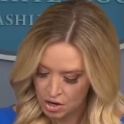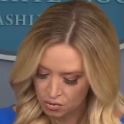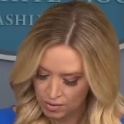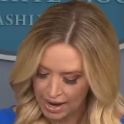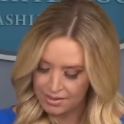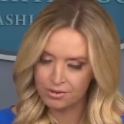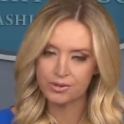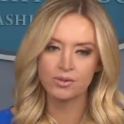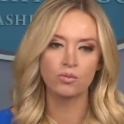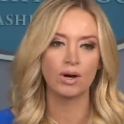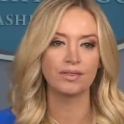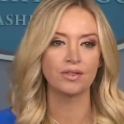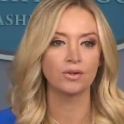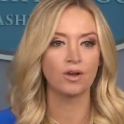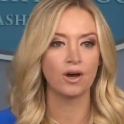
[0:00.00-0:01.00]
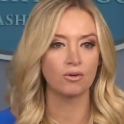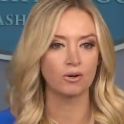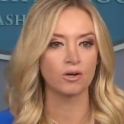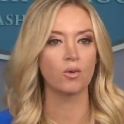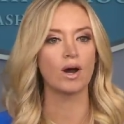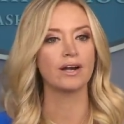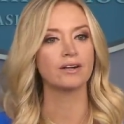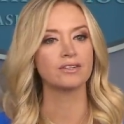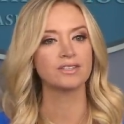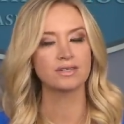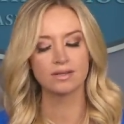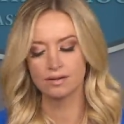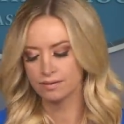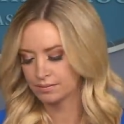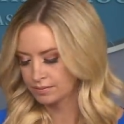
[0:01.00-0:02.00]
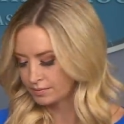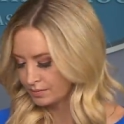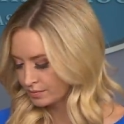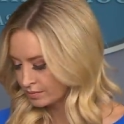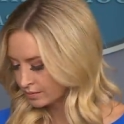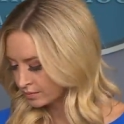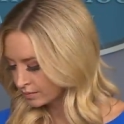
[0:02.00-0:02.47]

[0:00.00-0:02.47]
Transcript: rather than what the law requires. The president expect her to